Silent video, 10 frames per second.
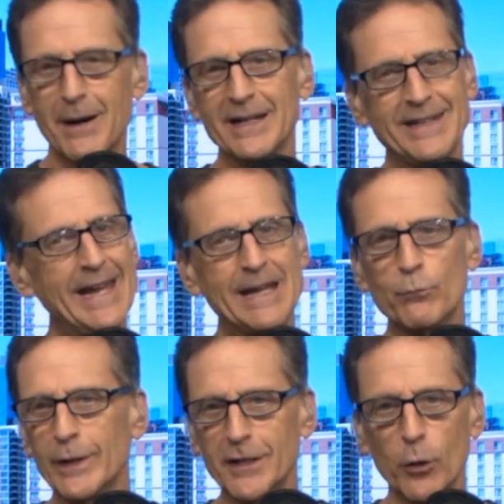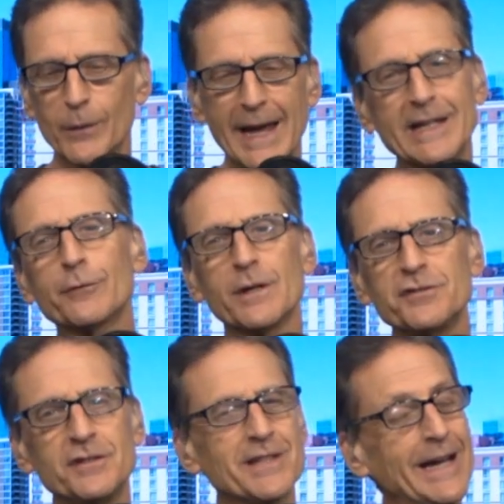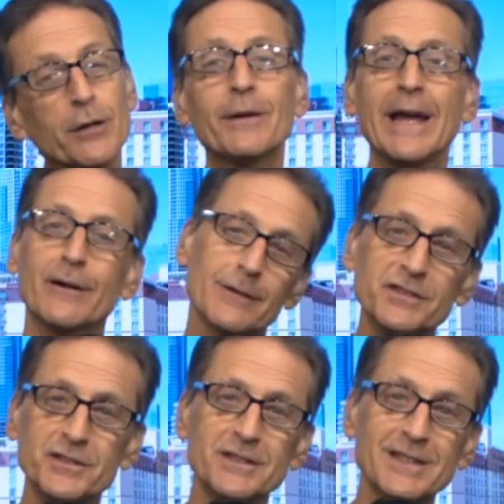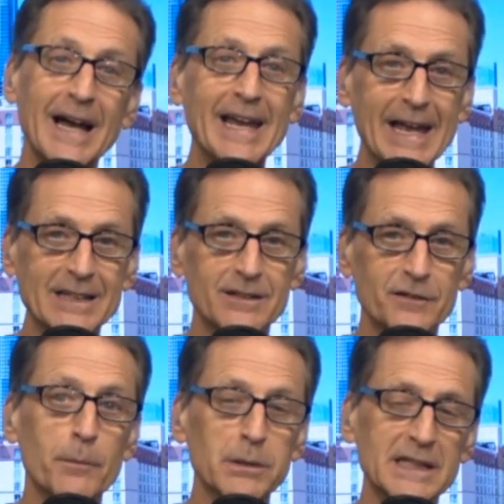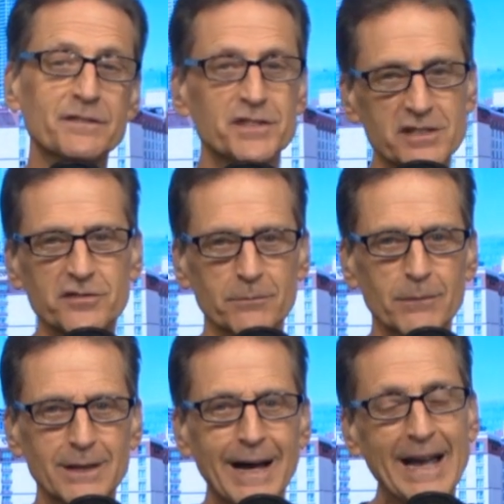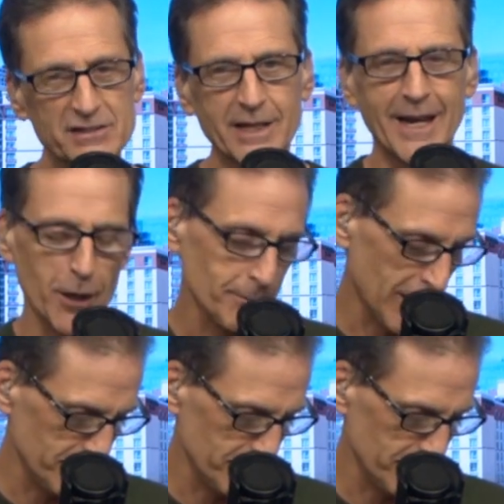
of my name. We don't hate Christians. I don't hate Christians. I hate the belief system. I actually care